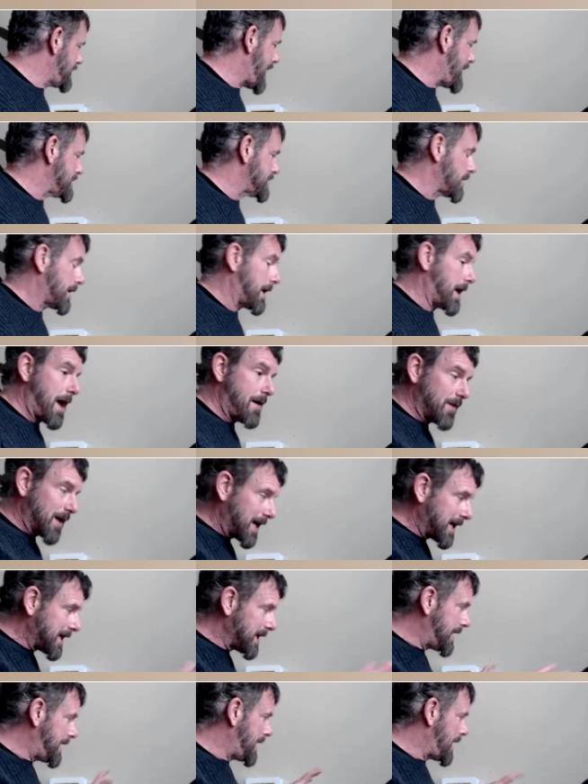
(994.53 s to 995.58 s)
I'm going to do now is
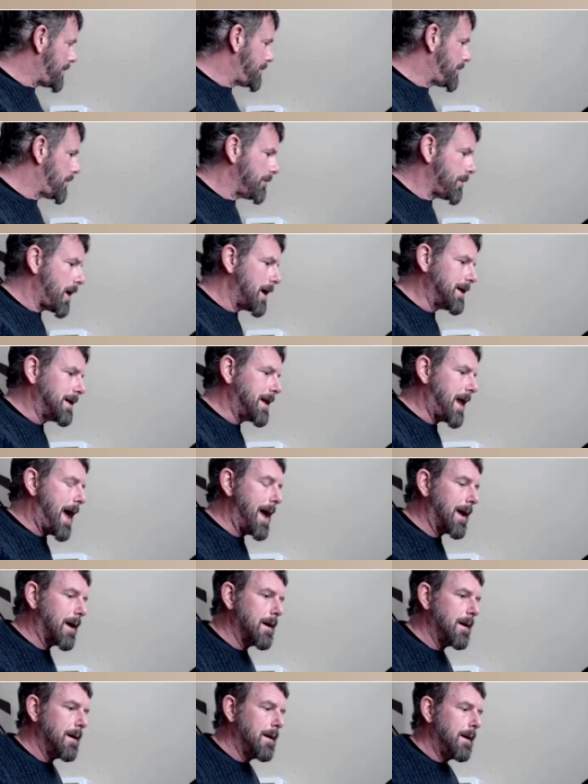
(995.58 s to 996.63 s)
I'm going to have a clean up
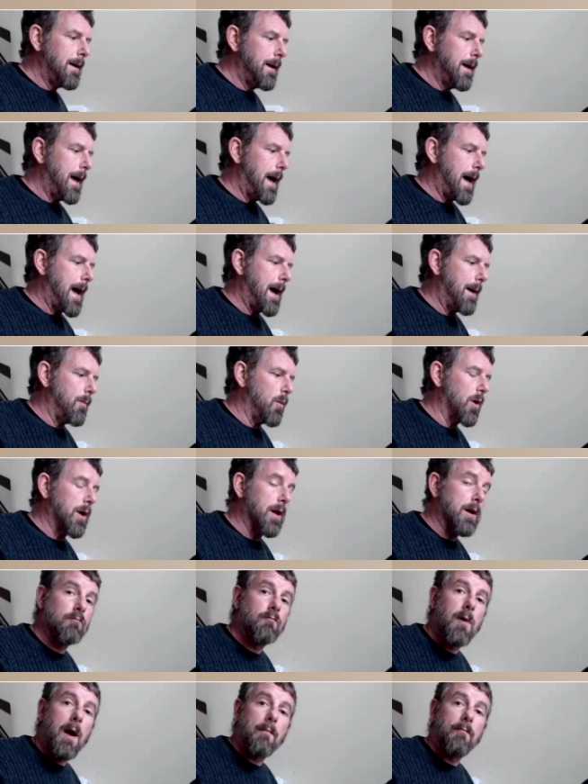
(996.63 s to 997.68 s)
of my deck
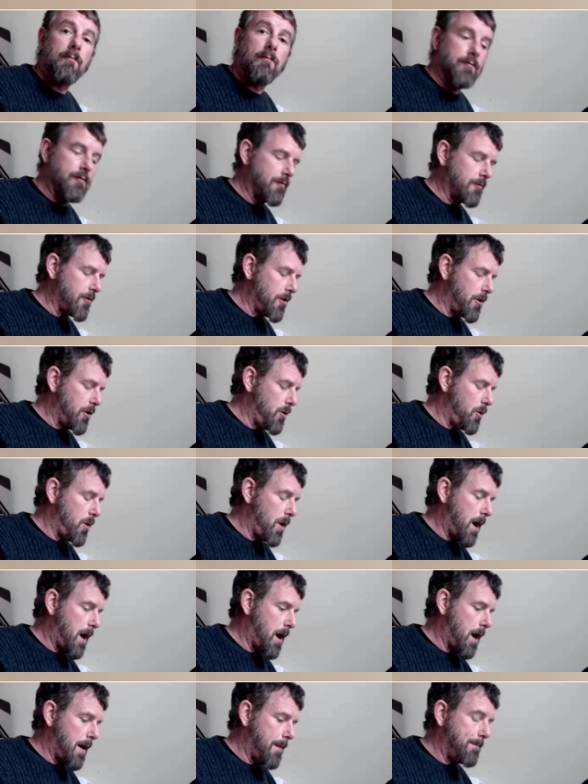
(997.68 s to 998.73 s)
and we're going to run
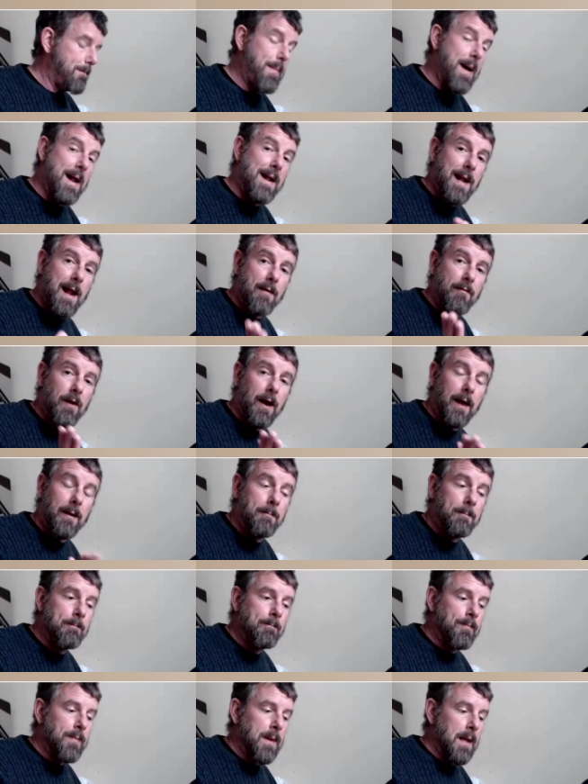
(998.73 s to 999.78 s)
through uh, bed
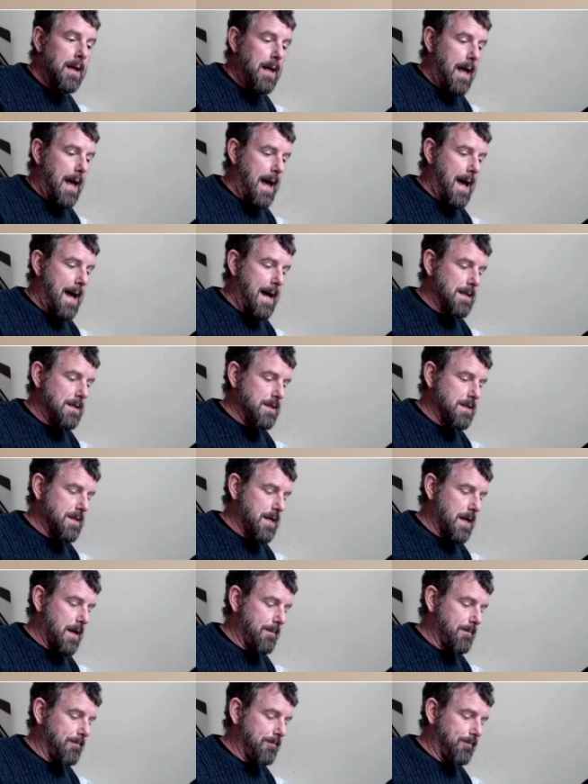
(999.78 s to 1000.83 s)
leveling
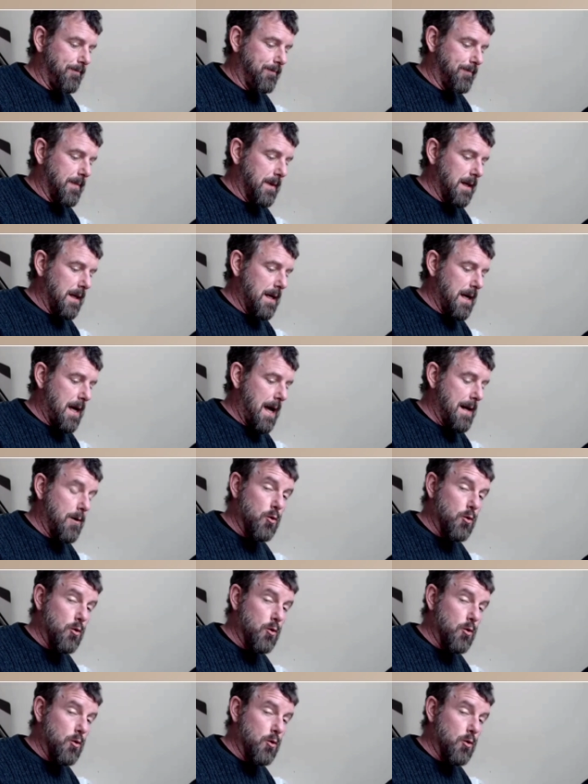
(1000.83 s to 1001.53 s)
and um,